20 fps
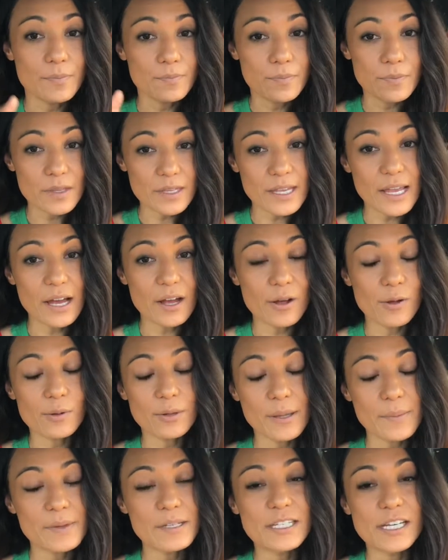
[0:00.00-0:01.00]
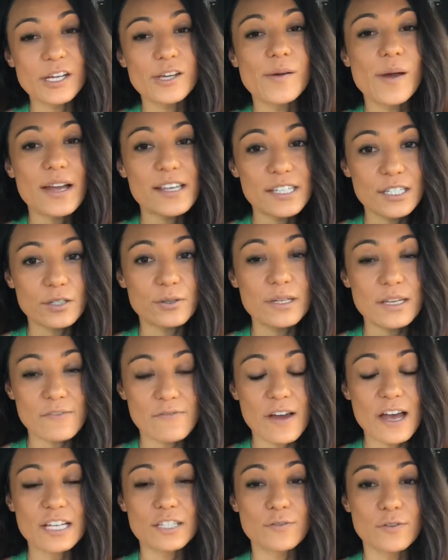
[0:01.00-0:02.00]
Now let me tell you, I still eat
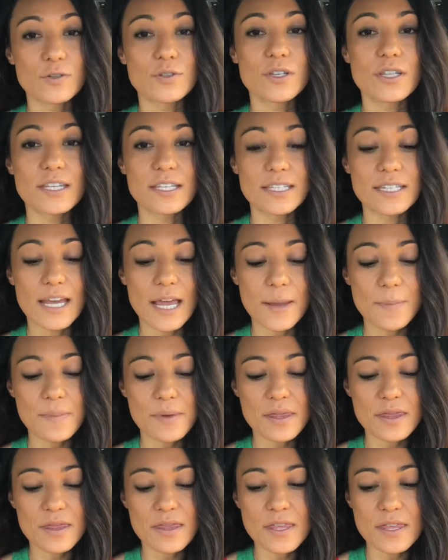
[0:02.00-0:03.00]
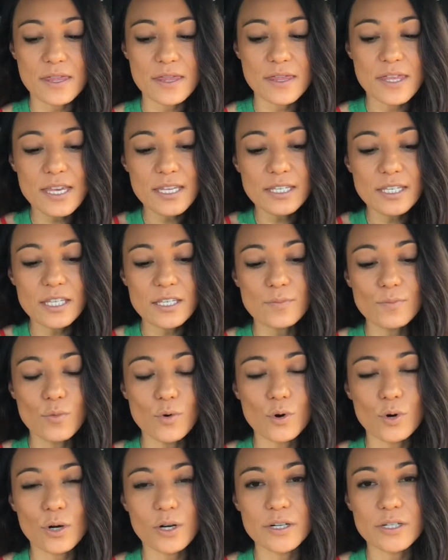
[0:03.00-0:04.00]
fast food to this day, but this is
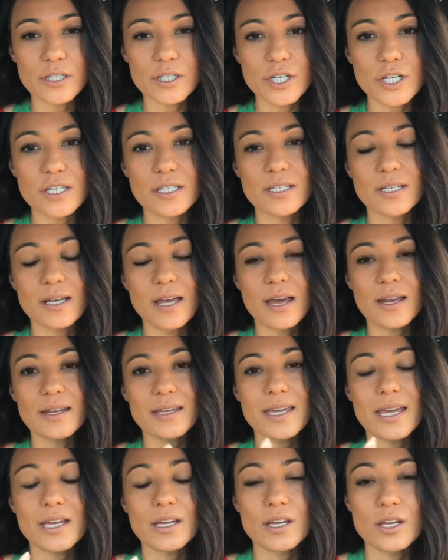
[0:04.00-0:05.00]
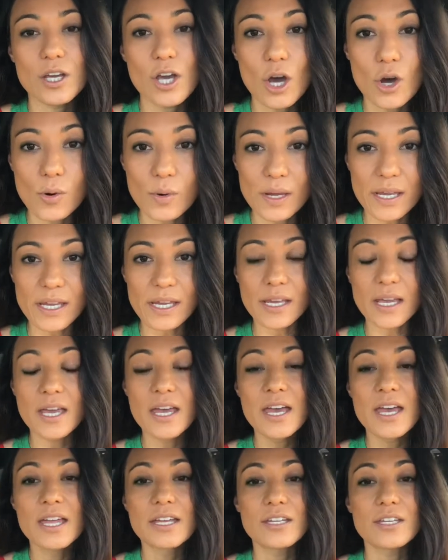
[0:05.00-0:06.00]
more just to kind of get going,
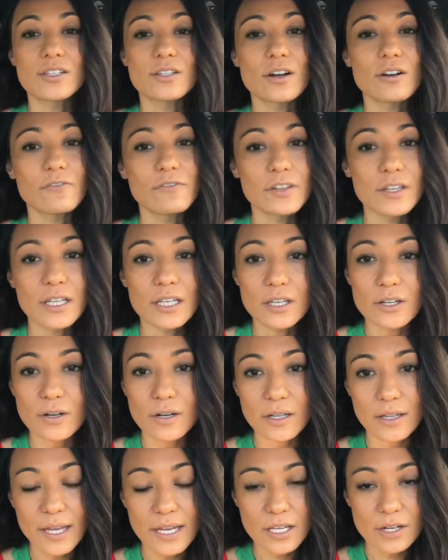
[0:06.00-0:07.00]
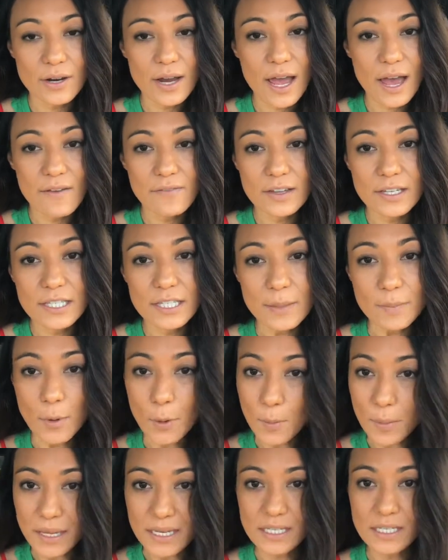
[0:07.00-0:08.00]
to start feeling like you're having some
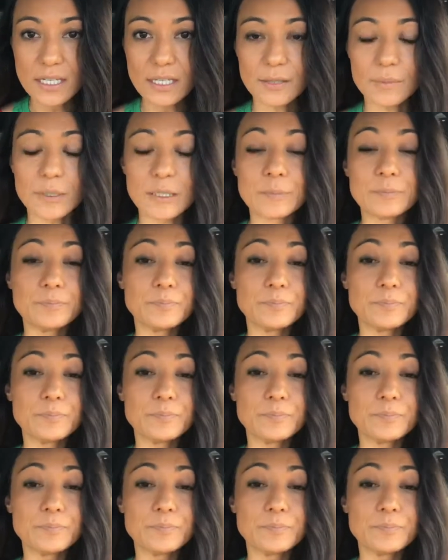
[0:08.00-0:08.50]
momentum.